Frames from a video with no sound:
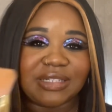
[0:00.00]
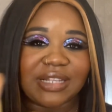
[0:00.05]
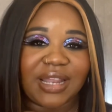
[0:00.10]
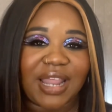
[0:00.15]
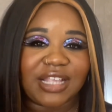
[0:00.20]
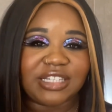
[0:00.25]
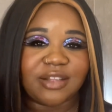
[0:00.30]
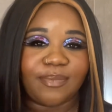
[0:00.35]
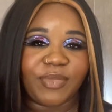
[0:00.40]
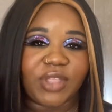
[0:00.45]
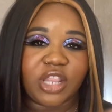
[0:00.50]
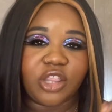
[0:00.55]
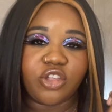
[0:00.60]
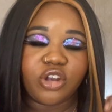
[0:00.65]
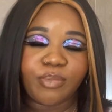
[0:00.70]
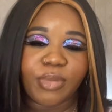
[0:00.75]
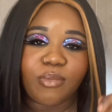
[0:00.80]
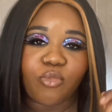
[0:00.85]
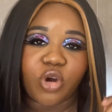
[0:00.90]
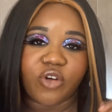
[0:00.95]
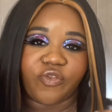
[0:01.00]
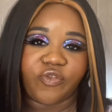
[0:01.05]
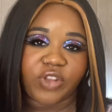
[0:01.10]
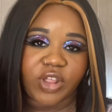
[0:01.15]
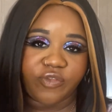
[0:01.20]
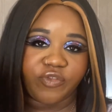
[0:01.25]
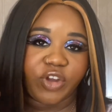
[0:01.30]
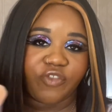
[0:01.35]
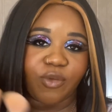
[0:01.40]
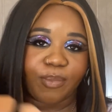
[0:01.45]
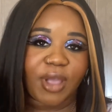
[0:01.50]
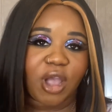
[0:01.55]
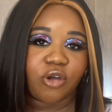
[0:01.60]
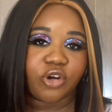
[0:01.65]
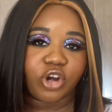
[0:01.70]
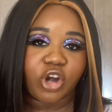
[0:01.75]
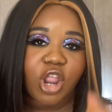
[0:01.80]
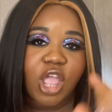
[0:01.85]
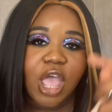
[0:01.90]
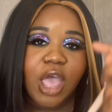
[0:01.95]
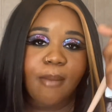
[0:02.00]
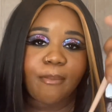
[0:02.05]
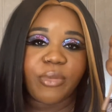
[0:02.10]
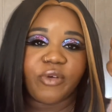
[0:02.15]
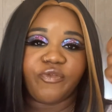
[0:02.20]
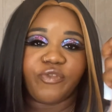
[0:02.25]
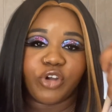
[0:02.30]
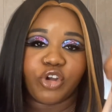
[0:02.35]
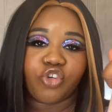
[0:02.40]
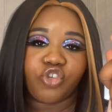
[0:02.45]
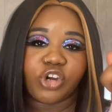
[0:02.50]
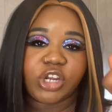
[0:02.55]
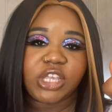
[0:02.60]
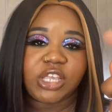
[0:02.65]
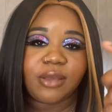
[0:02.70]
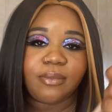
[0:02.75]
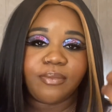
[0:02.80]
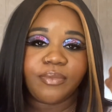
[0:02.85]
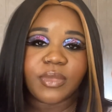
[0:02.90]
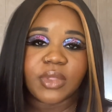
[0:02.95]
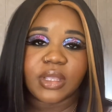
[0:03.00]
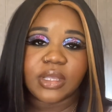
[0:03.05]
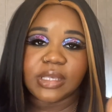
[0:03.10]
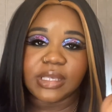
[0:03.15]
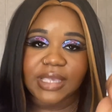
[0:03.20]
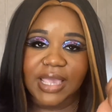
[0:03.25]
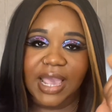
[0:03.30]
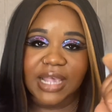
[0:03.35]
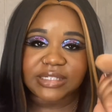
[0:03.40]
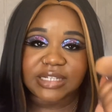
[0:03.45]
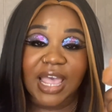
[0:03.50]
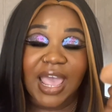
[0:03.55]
I like something a little bit more fluffy for powder, but for cream, yes.